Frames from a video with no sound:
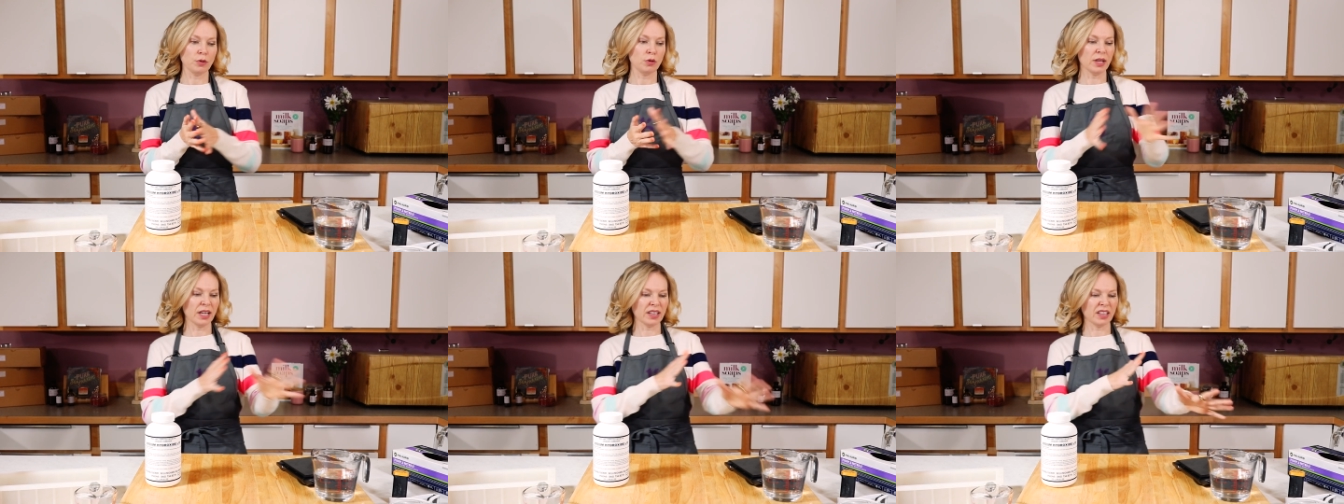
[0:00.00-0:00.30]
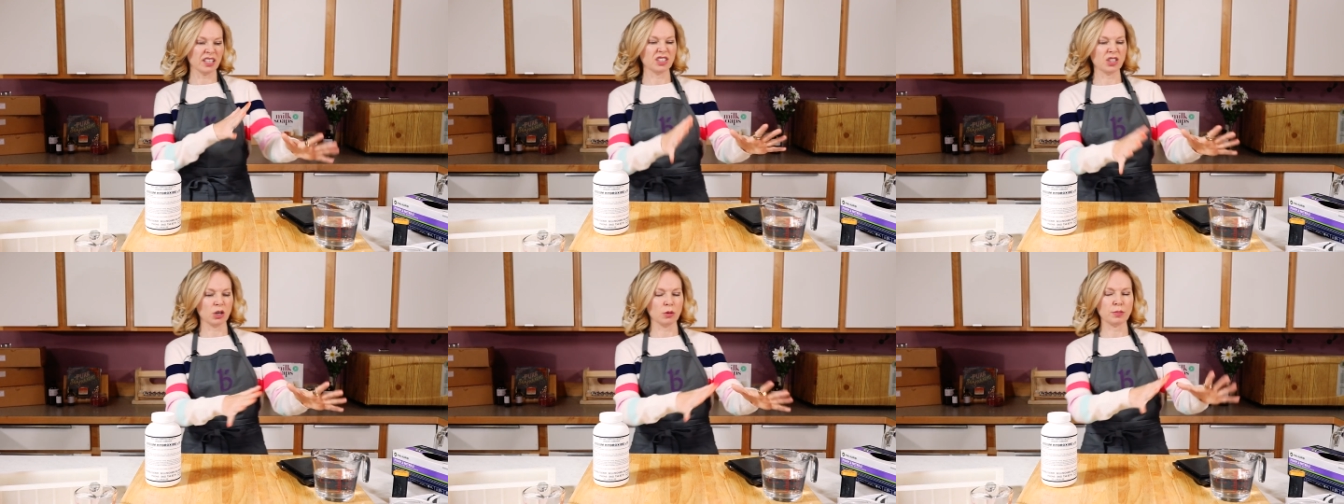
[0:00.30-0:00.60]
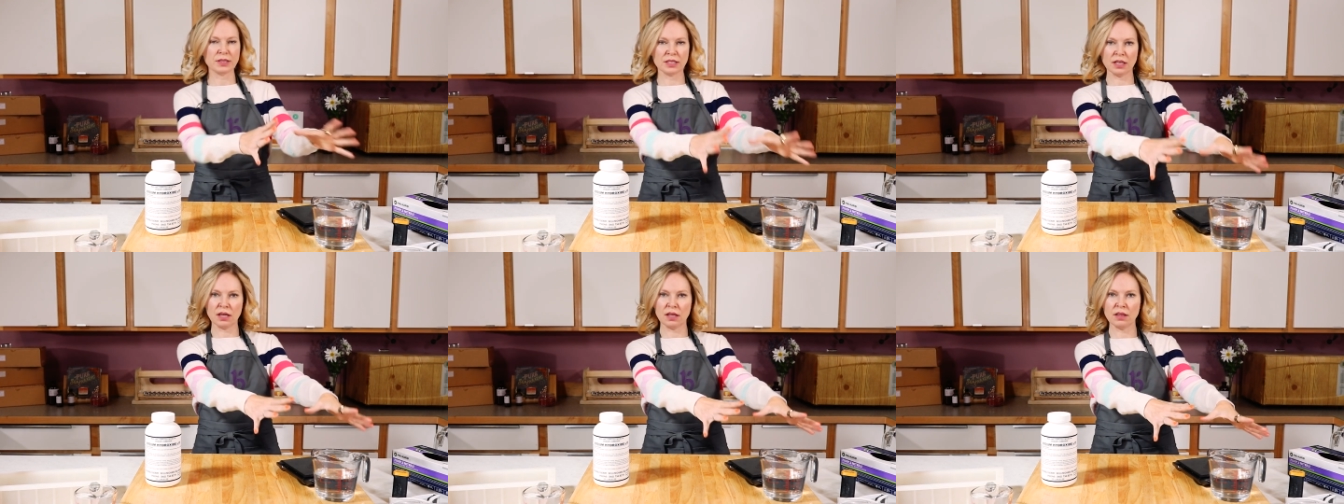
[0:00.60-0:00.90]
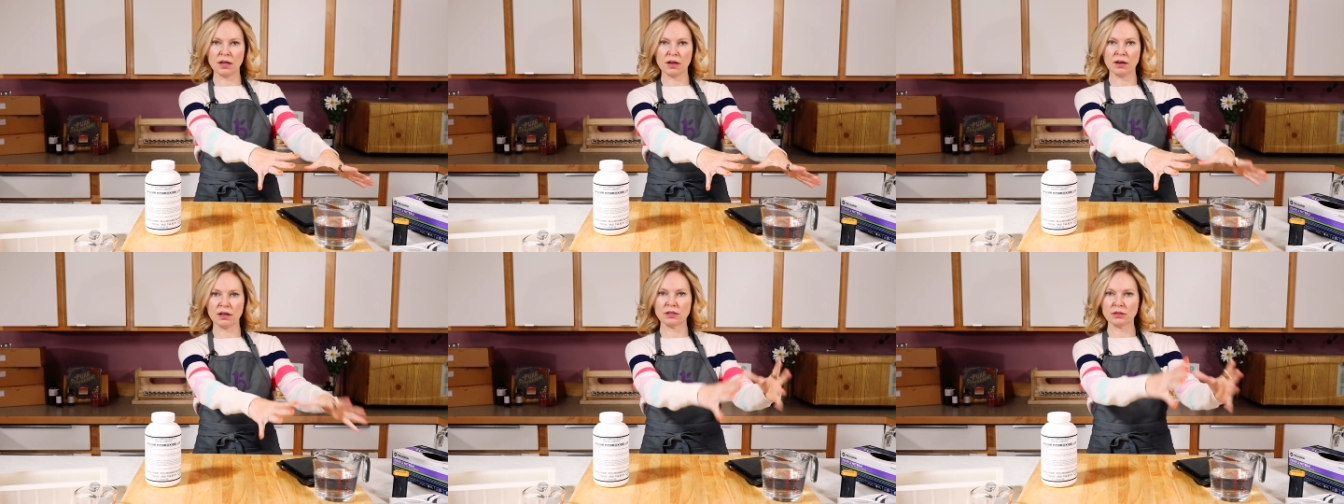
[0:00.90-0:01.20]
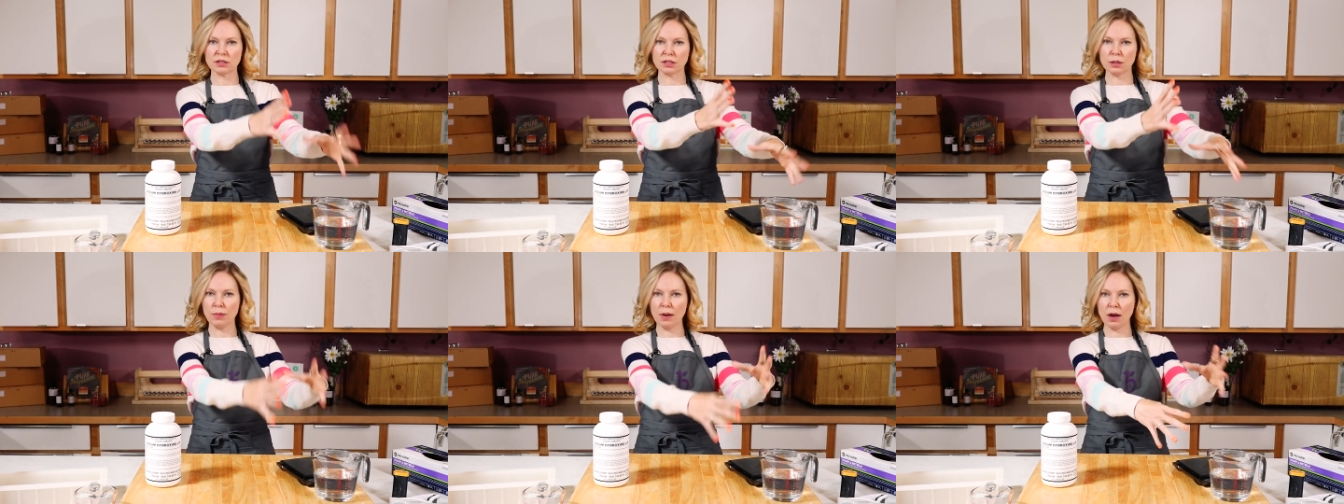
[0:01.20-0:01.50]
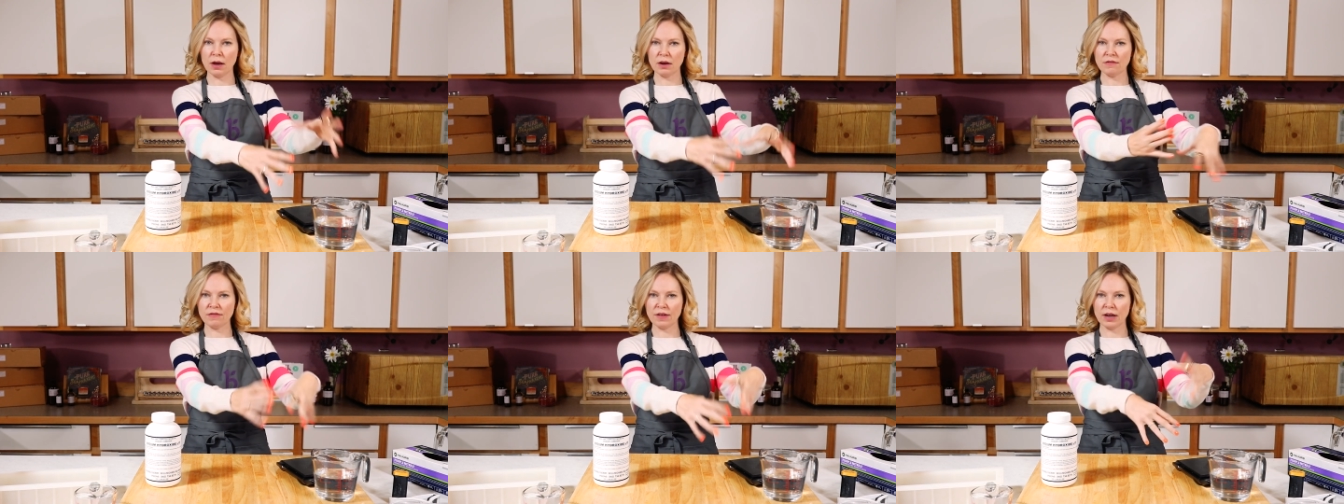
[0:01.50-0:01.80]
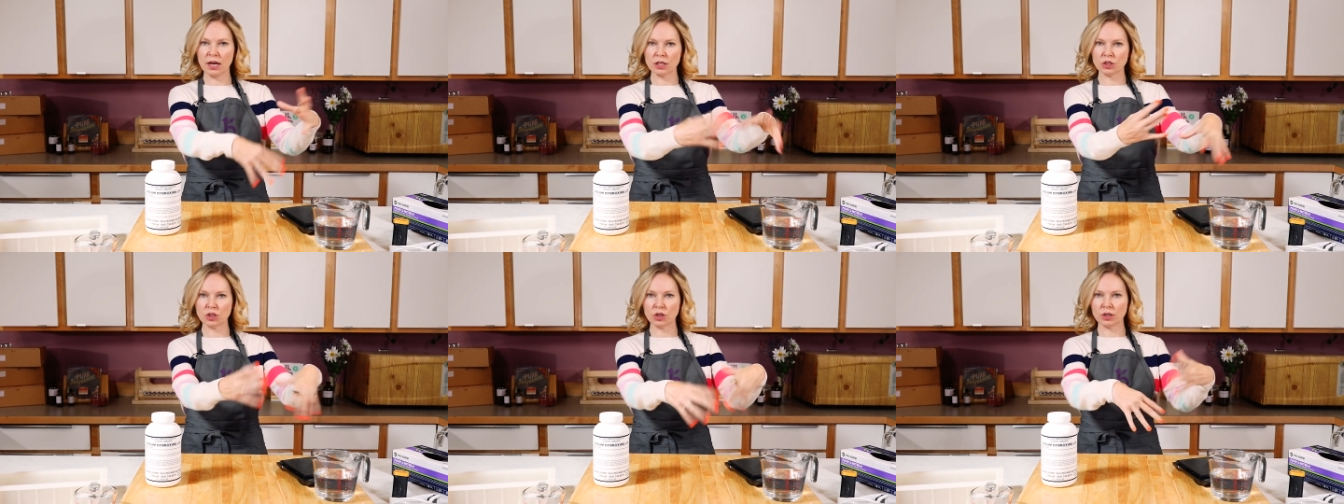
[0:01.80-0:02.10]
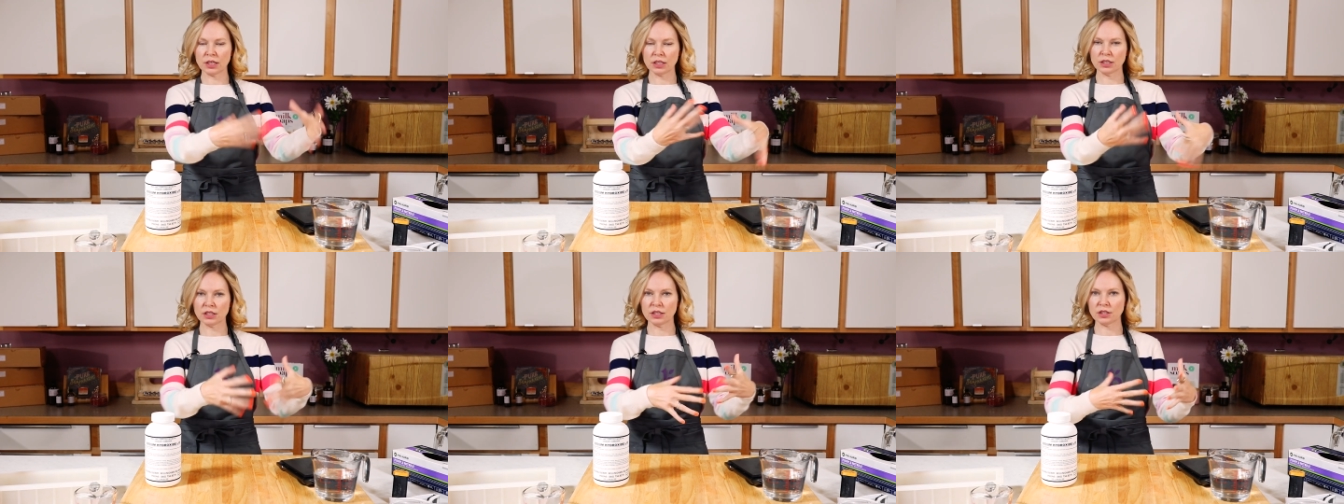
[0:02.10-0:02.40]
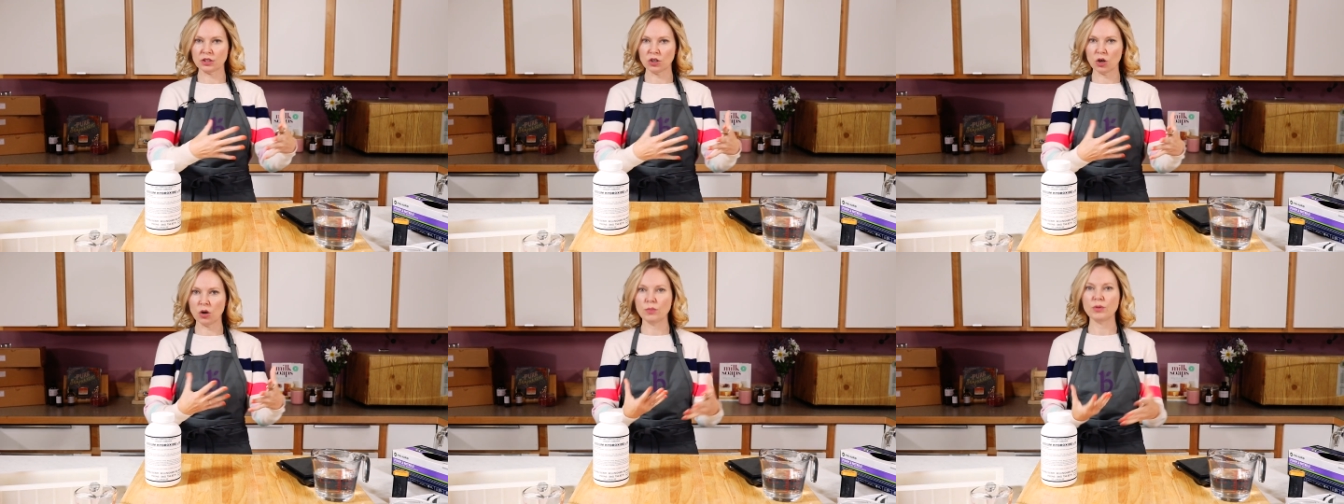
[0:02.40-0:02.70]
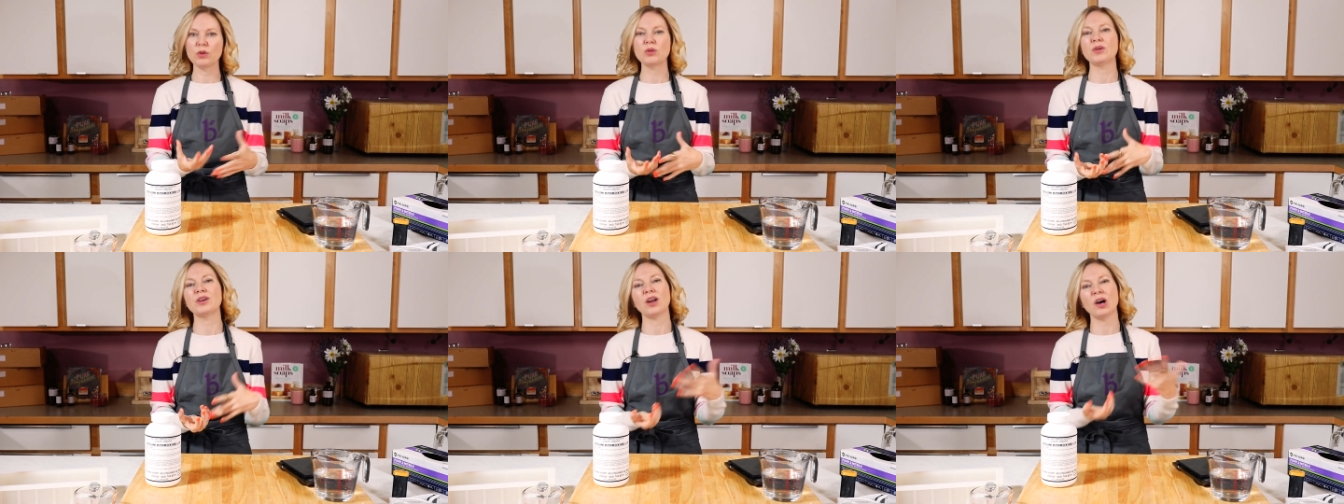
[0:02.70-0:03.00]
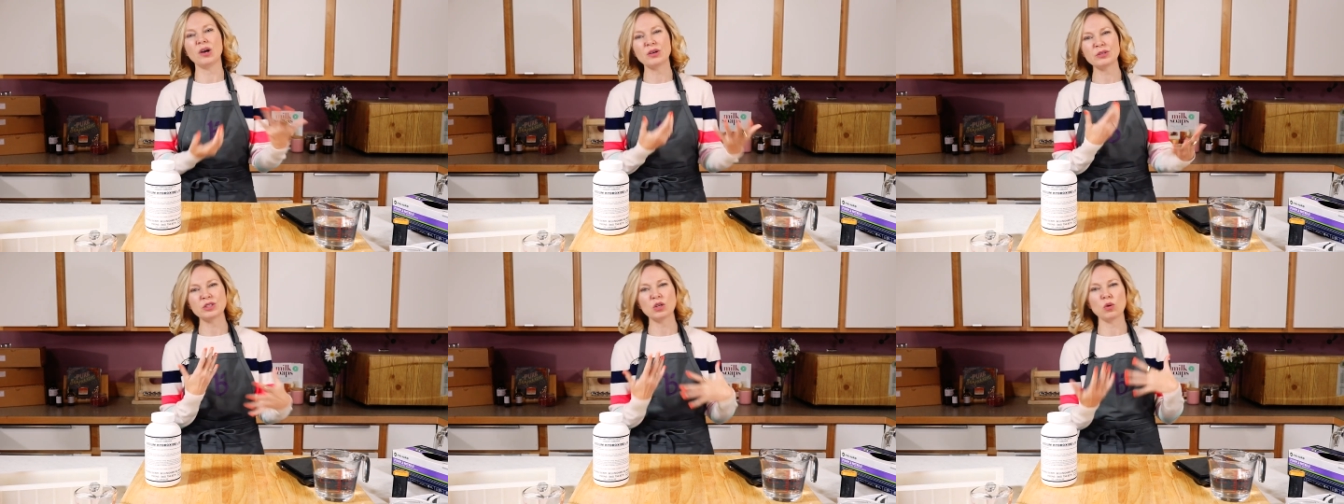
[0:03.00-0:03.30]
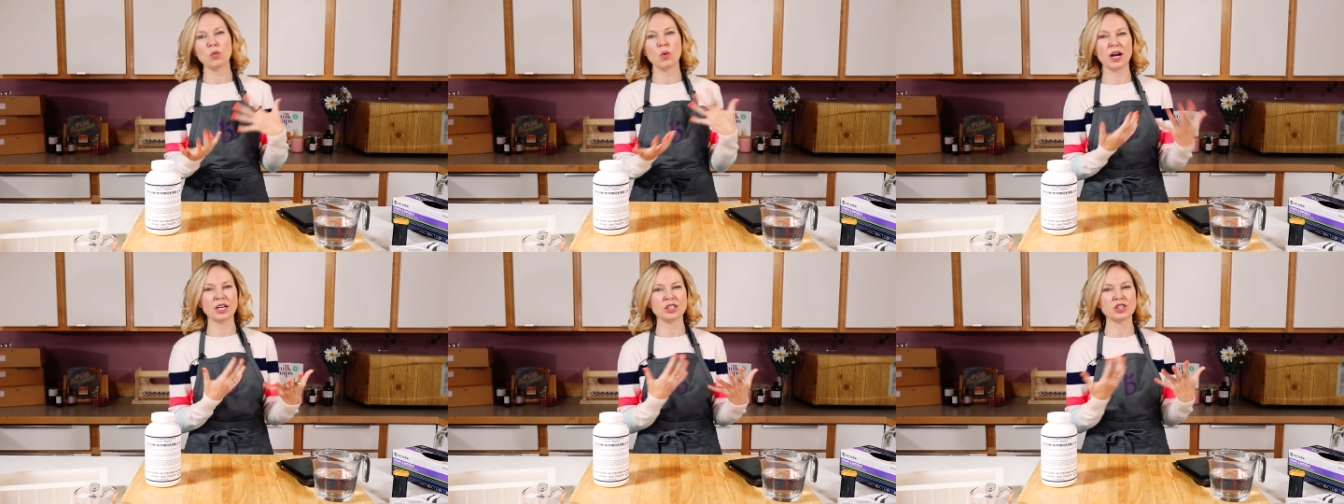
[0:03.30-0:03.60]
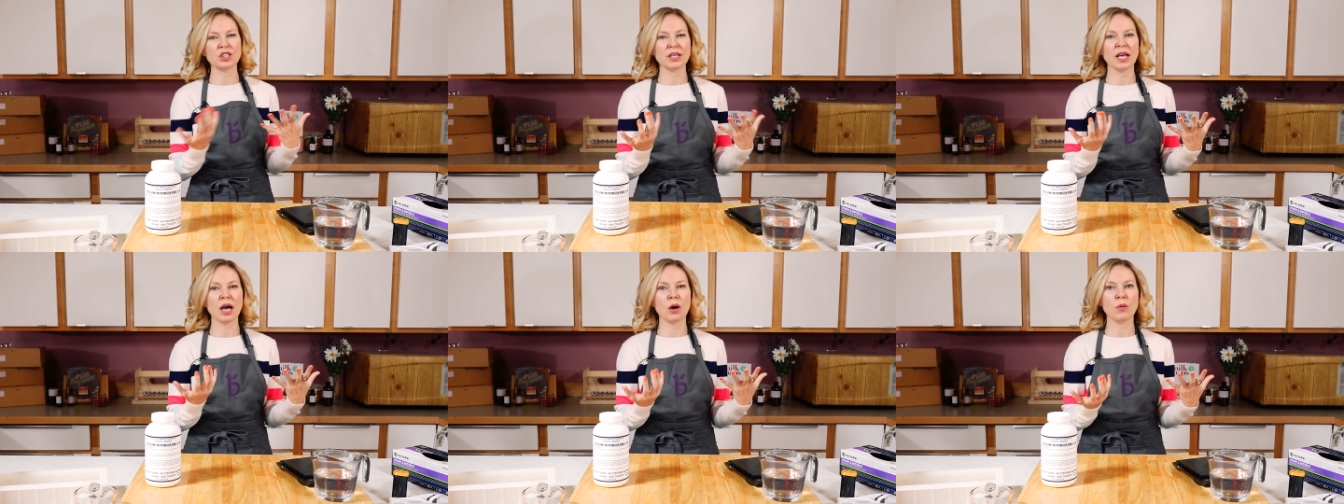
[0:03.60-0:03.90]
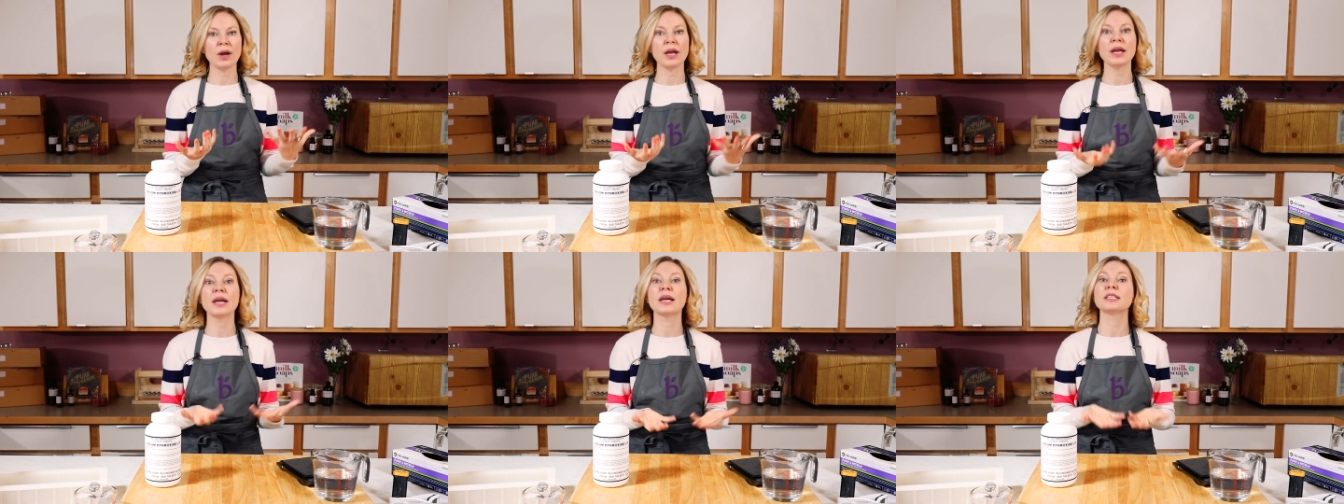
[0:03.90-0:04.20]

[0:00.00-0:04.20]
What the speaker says: you let the soap sit in there and saponify and turn into soap, you can also wash it that way.